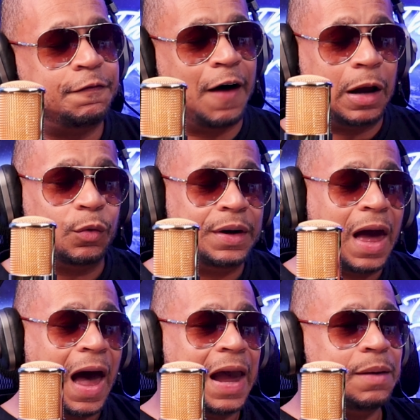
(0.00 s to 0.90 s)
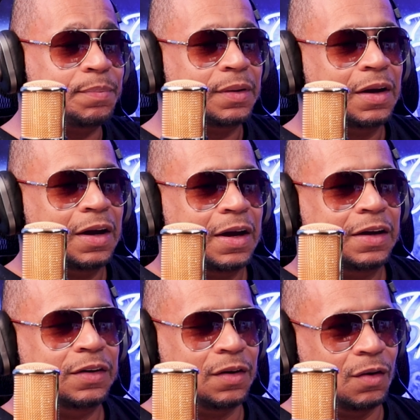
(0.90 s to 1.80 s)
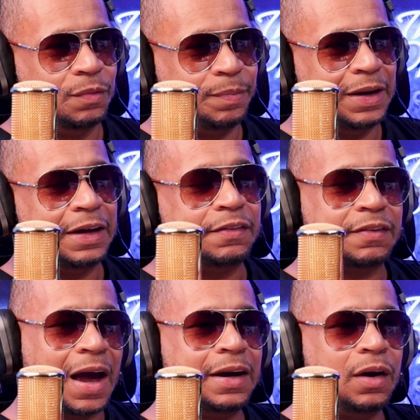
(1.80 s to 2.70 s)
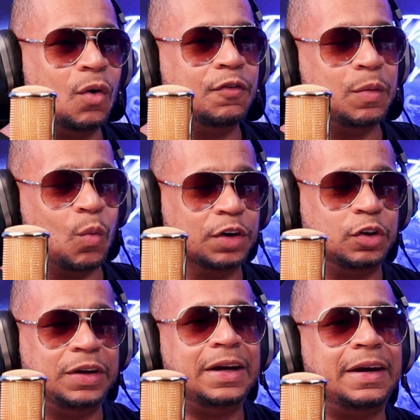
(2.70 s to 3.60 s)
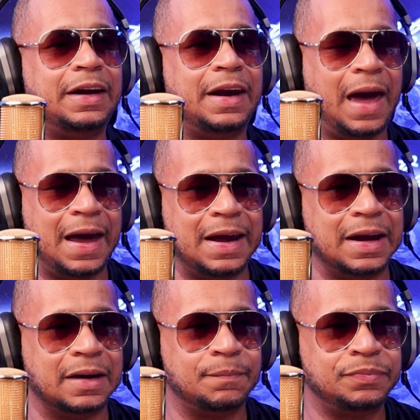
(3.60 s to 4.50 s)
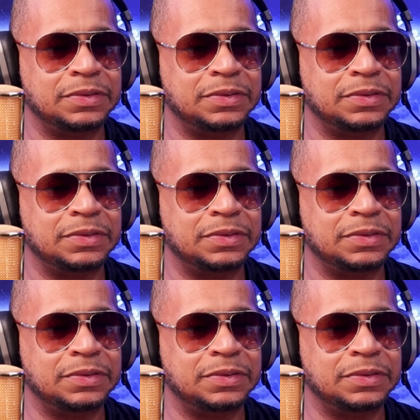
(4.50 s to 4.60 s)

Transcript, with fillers: Following hype, you don't get excited over it once you get it in hand.